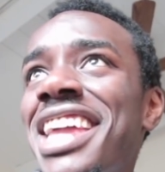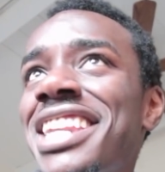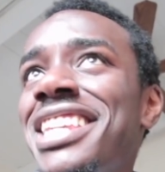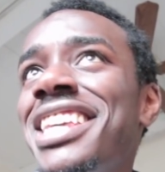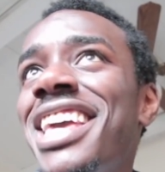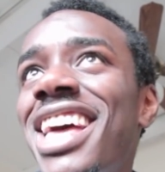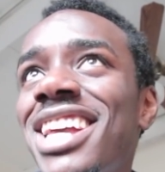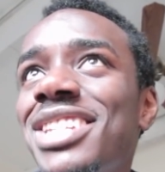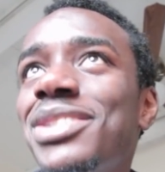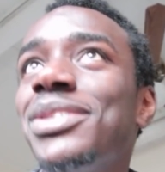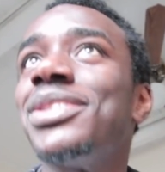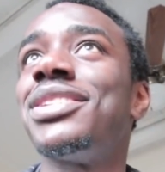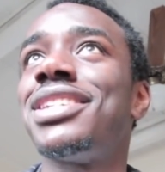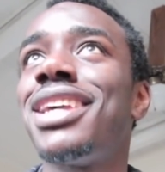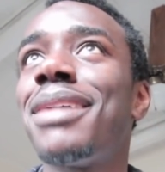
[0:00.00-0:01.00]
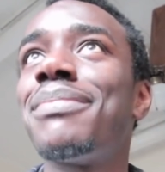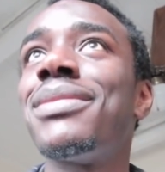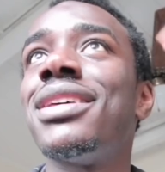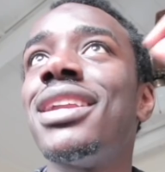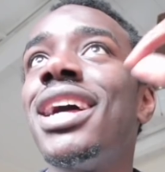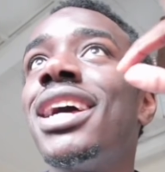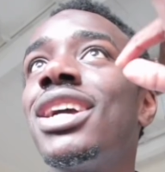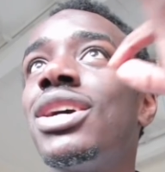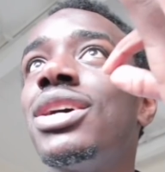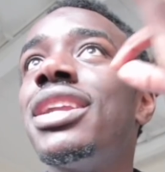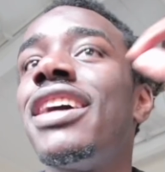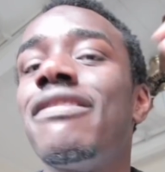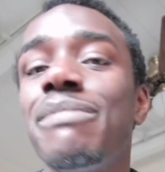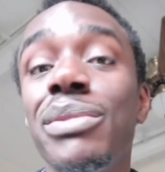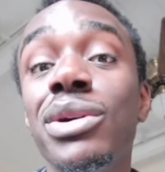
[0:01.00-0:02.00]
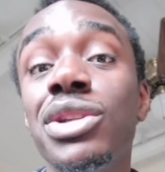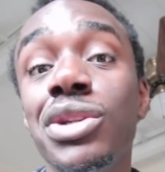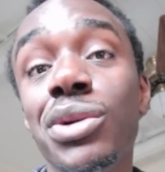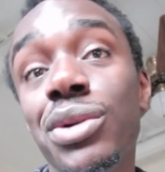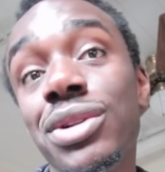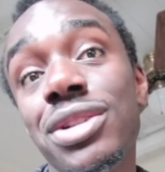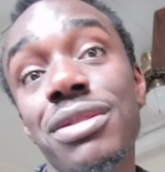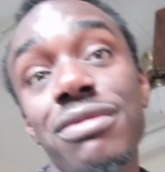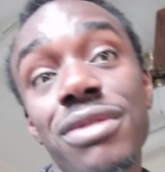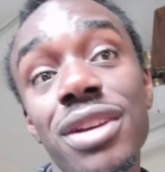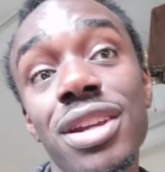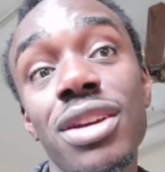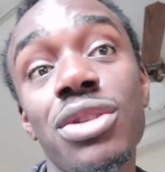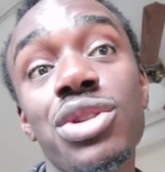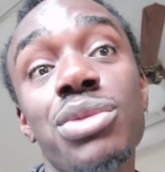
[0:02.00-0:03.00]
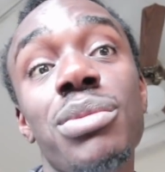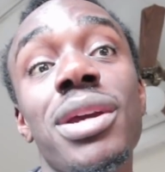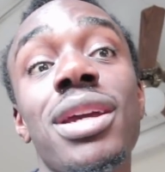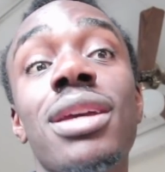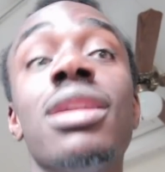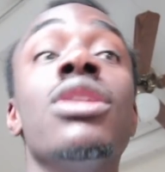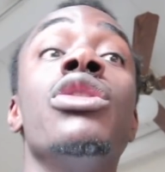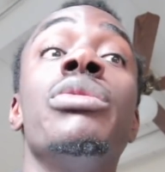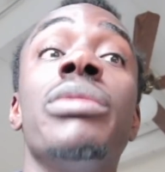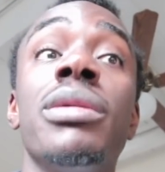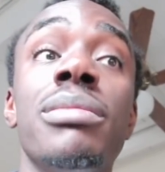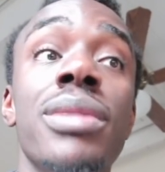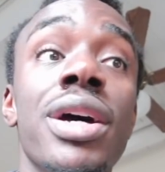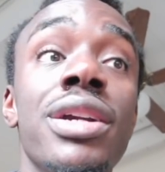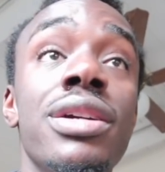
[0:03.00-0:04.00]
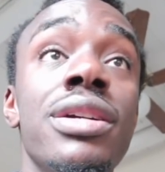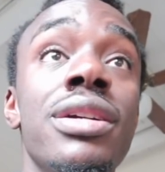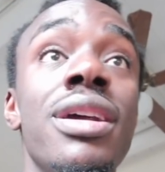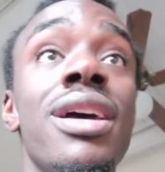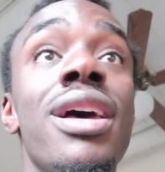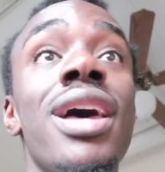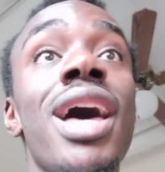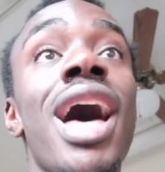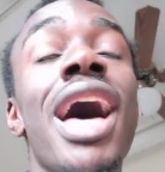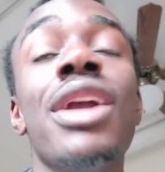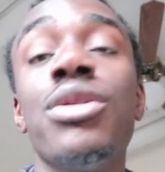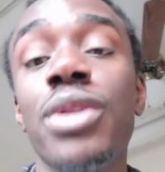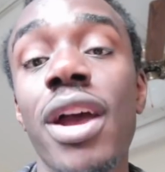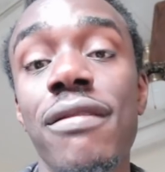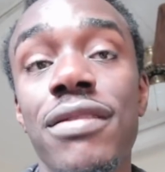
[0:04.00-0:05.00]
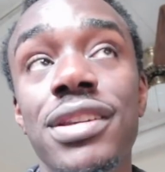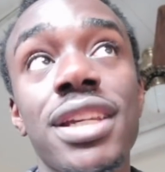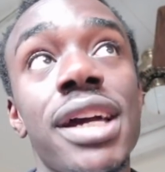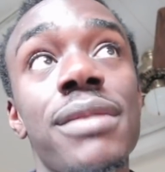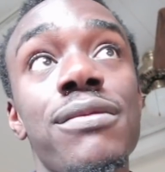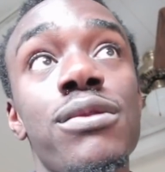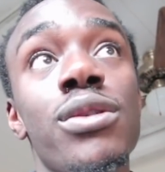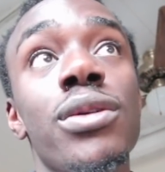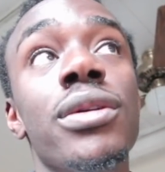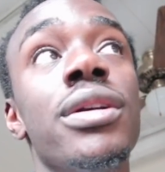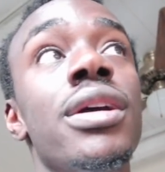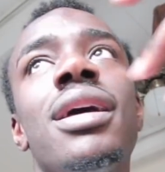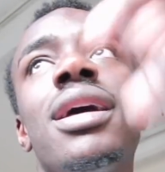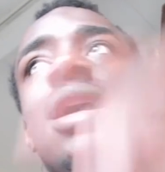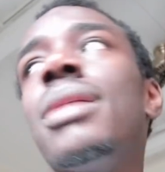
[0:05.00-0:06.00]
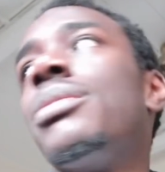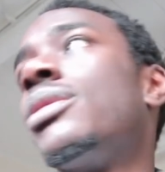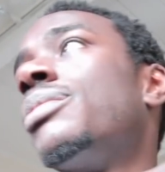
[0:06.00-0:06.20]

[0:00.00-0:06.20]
any extra step that I could have put towards the video to make it a little bit better, I don't have the time for. I'm